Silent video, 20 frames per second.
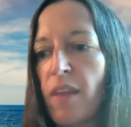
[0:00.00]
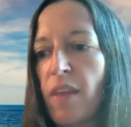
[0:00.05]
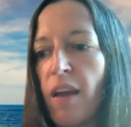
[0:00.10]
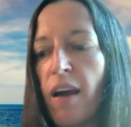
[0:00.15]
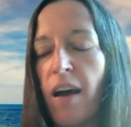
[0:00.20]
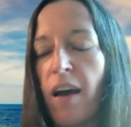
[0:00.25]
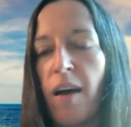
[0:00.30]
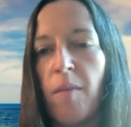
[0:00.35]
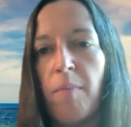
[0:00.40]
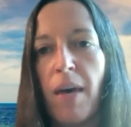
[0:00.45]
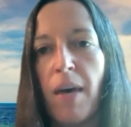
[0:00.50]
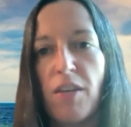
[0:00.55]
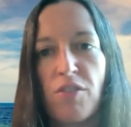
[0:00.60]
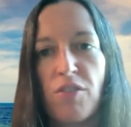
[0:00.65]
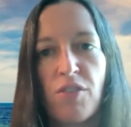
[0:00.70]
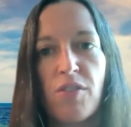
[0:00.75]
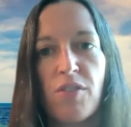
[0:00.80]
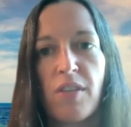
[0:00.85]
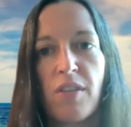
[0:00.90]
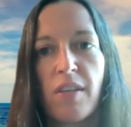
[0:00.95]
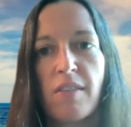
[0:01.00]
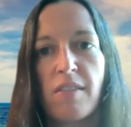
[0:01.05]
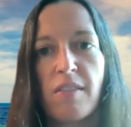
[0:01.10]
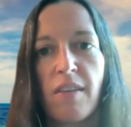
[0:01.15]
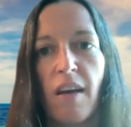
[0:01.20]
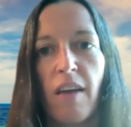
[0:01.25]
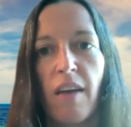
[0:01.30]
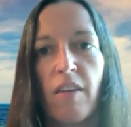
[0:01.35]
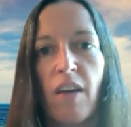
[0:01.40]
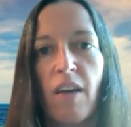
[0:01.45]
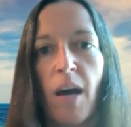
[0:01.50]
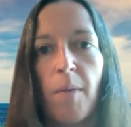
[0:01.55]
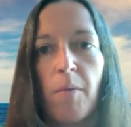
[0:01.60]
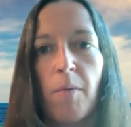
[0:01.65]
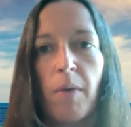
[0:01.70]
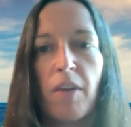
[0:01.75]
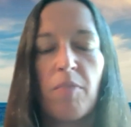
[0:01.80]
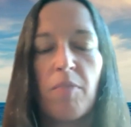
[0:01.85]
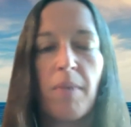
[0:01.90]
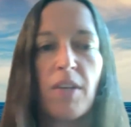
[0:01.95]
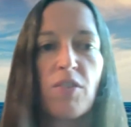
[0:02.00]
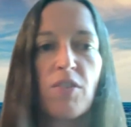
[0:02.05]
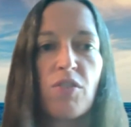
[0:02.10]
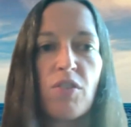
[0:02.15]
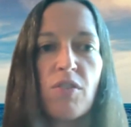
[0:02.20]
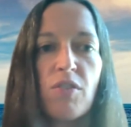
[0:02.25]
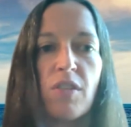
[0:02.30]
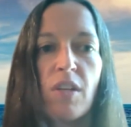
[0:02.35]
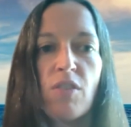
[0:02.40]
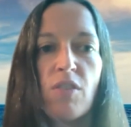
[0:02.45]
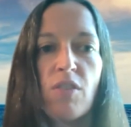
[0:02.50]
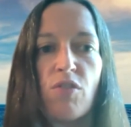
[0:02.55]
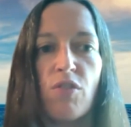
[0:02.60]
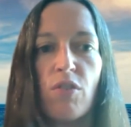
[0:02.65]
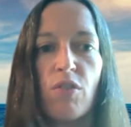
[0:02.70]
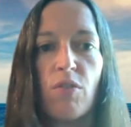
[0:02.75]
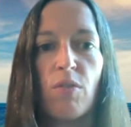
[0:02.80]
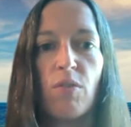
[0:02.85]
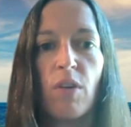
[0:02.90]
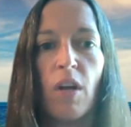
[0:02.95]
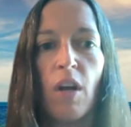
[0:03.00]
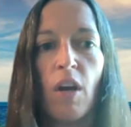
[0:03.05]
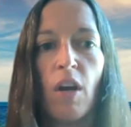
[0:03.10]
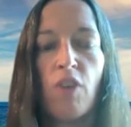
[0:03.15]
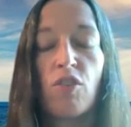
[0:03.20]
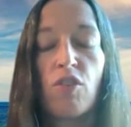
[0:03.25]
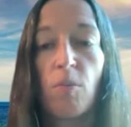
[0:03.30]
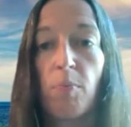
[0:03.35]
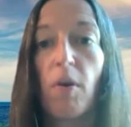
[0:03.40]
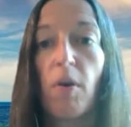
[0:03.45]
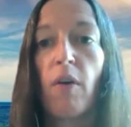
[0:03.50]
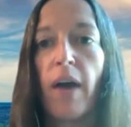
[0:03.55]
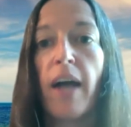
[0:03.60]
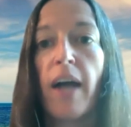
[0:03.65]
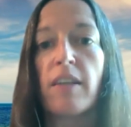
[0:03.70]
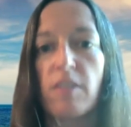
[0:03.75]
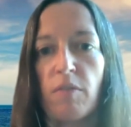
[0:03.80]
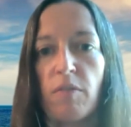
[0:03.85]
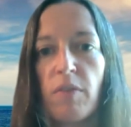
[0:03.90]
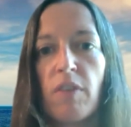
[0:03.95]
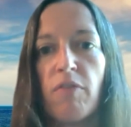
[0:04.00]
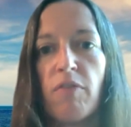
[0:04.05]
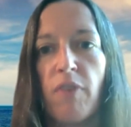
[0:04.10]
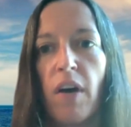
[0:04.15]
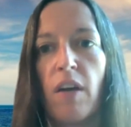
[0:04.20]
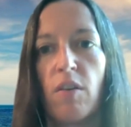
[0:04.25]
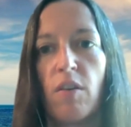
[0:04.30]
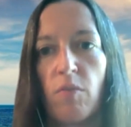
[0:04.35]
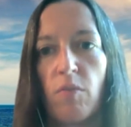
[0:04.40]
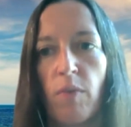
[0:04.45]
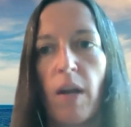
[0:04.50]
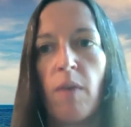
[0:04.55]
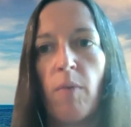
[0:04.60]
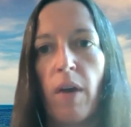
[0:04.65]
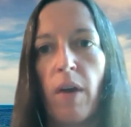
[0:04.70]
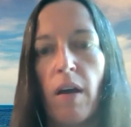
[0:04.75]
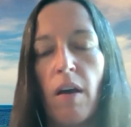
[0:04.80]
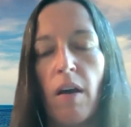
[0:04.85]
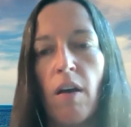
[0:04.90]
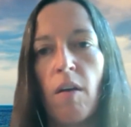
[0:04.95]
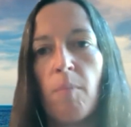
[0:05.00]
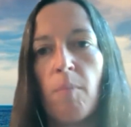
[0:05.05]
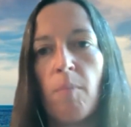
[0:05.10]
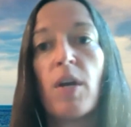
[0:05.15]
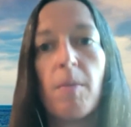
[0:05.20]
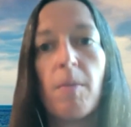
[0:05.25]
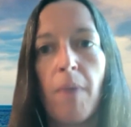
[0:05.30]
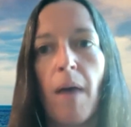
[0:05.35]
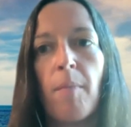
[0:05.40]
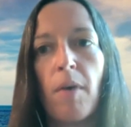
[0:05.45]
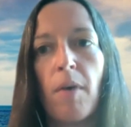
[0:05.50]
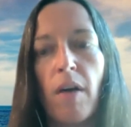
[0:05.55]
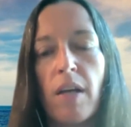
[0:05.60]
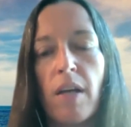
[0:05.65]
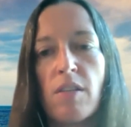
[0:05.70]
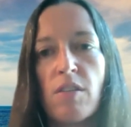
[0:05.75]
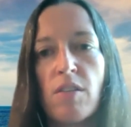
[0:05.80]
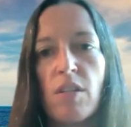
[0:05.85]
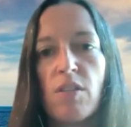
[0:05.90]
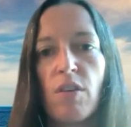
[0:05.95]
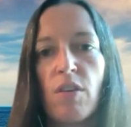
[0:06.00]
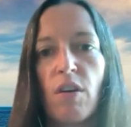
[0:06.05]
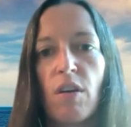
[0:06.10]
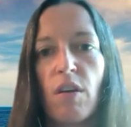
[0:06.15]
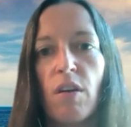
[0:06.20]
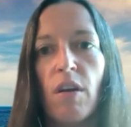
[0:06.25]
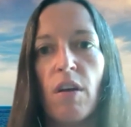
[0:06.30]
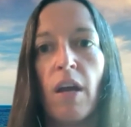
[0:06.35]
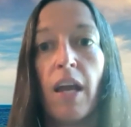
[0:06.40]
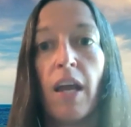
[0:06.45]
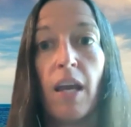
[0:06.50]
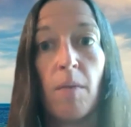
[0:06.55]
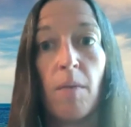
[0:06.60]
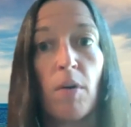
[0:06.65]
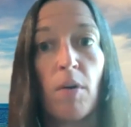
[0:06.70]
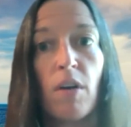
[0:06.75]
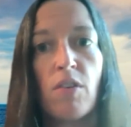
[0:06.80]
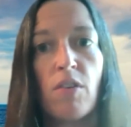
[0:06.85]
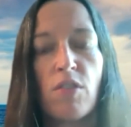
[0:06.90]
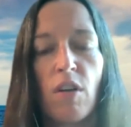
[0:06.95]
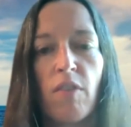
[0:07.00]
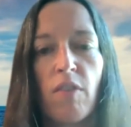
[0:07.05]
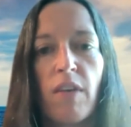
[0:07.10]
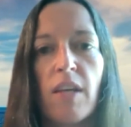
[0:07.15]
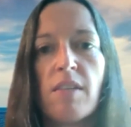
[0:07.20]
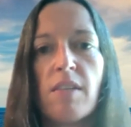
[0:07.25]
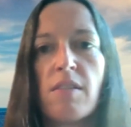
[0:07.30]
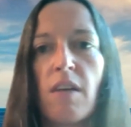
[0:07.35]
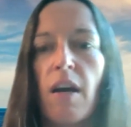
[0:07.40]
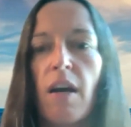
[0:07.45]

Massachusetts, the Commonwealth of Massachusetts, to proactively fund right whale or marine mammal and sea turtle and bird surveys